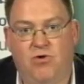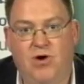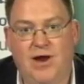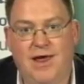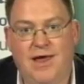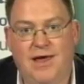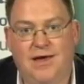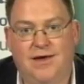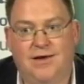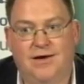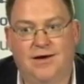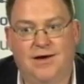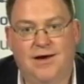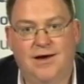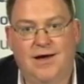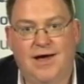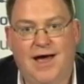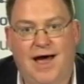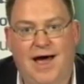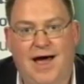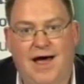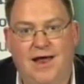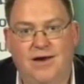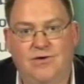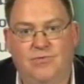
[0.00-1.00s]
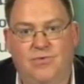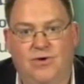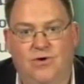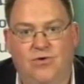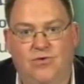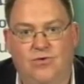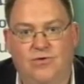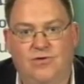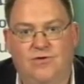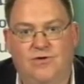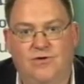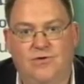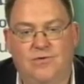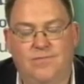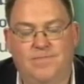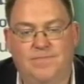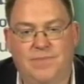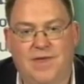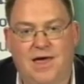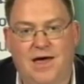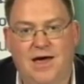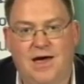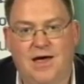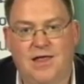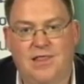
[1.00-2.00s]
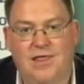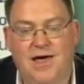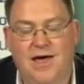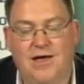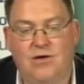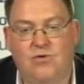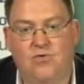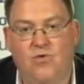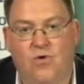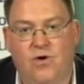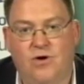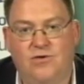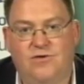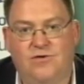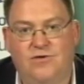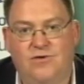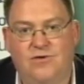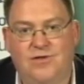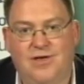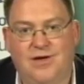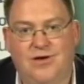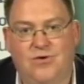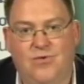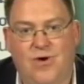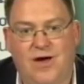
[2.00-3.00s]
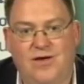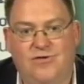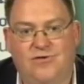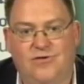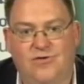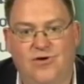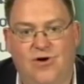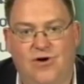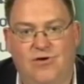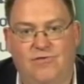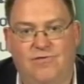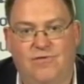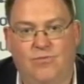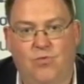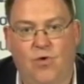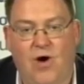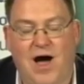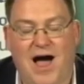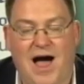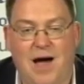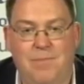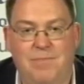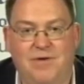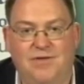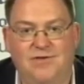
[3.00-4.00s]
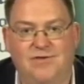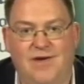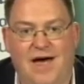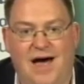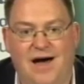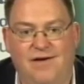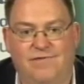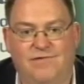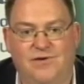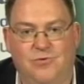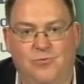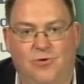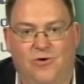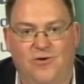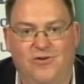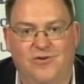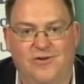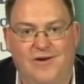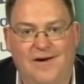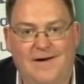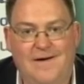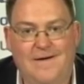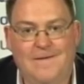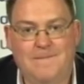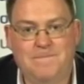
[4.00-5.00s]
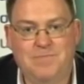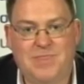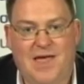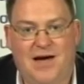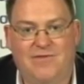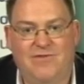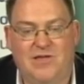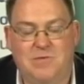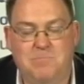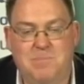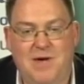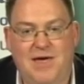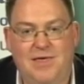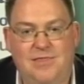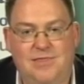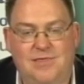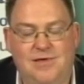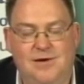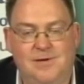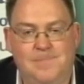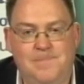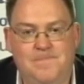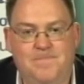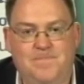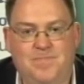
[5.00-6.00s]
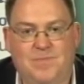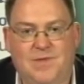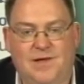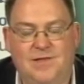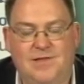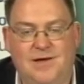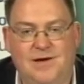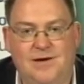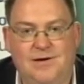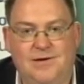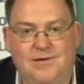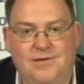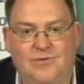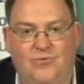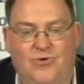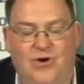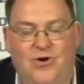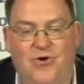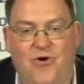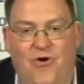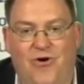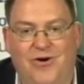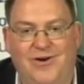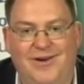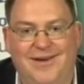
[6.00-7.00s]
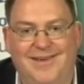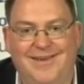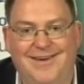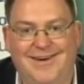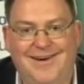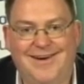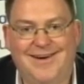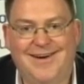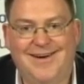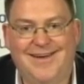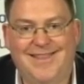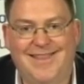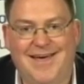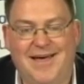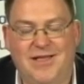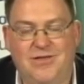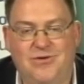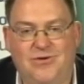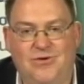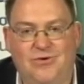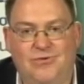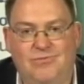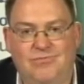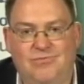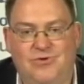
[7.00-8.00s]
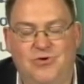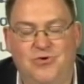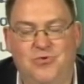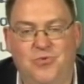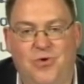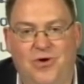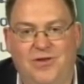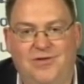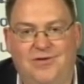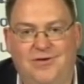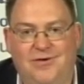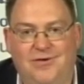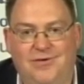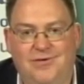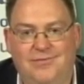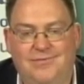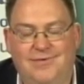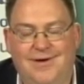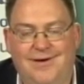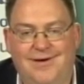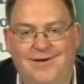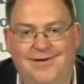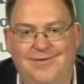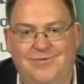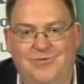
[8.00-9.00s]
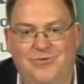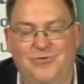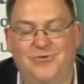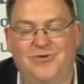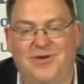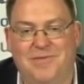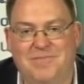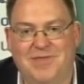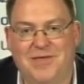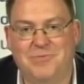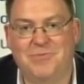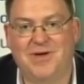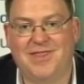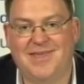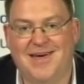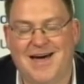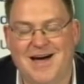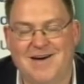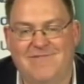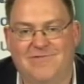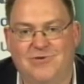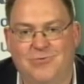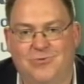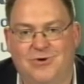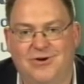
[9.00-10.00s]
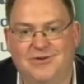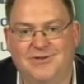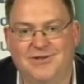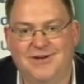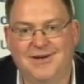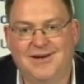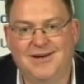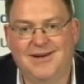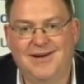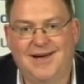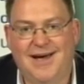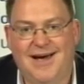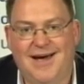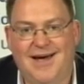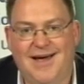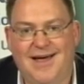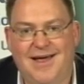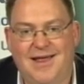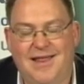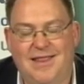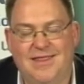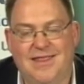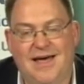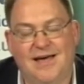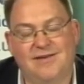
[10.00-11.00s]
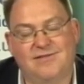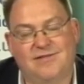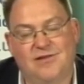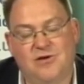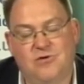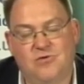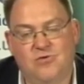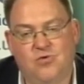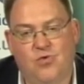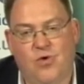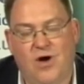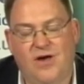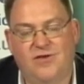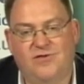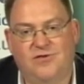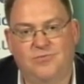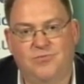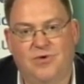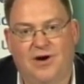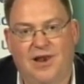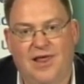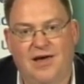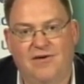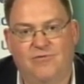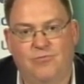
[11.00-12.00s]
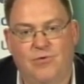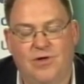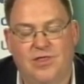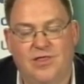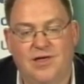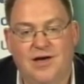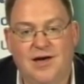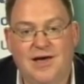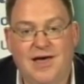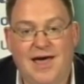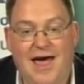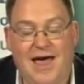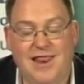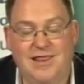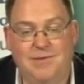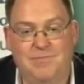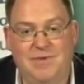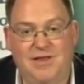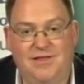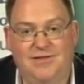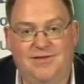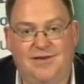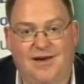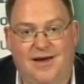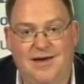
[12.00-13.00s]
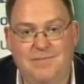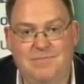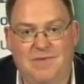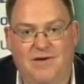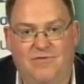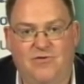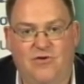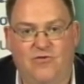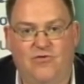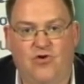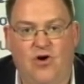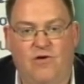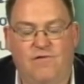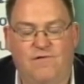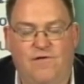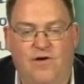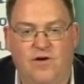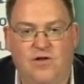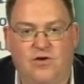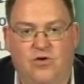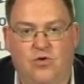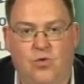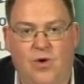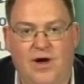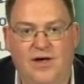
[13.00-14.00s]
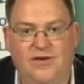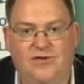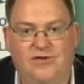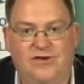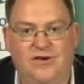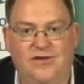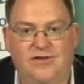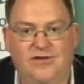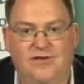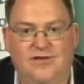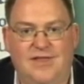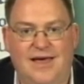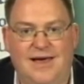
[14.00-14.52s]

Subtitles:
break, and we're going to then go on to the question of what happens afterwards. Having made the recording, then you do want to do something with it afterwards, and that's the question we're left with. In the meantime, if you've got further questions,